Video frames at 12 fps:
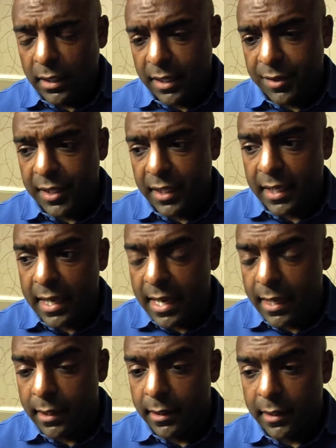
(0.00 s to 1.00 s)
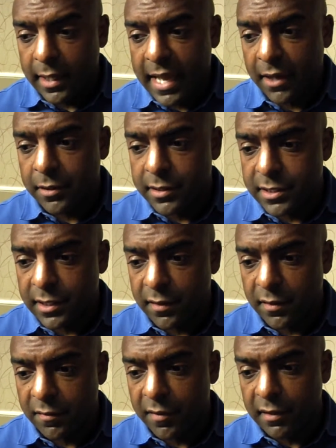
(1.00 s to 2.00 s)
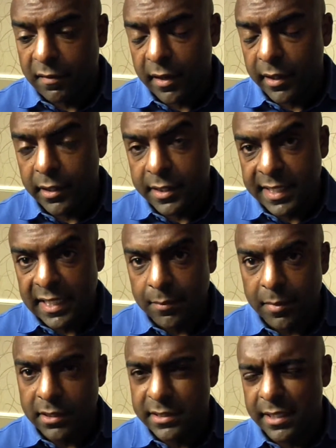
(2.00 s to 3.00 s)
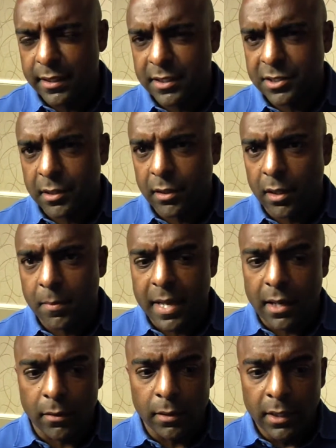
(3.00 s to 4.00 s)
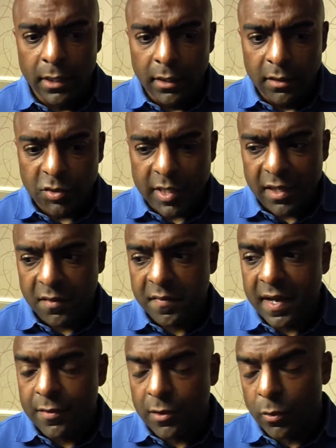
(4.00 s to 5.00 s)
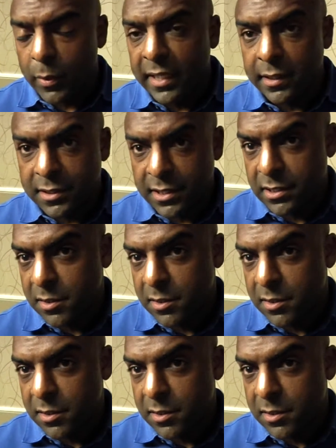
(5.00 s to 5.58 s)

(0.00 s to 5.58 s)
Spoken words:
I think Akron's a very, very good team, and it's not necessarily about trying to find their weaknesses.